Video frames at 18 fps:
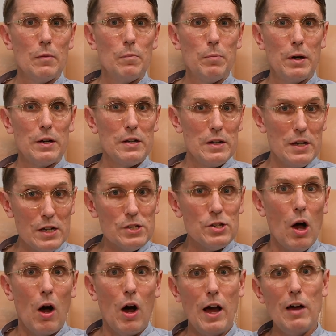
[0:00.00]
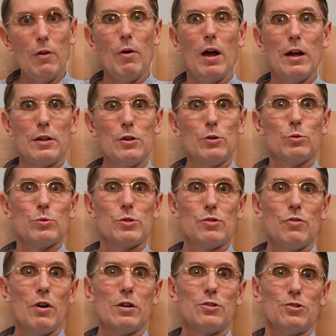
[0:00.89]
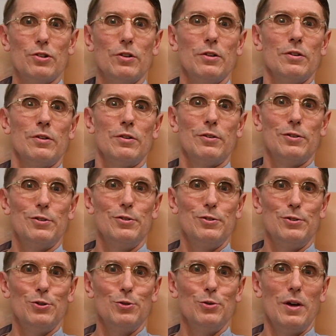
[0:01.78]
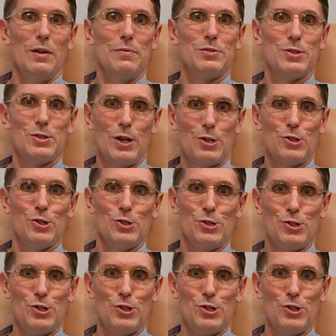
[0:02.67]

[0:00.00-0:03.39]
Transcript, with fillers: But it is a hierarchical structure. You do have section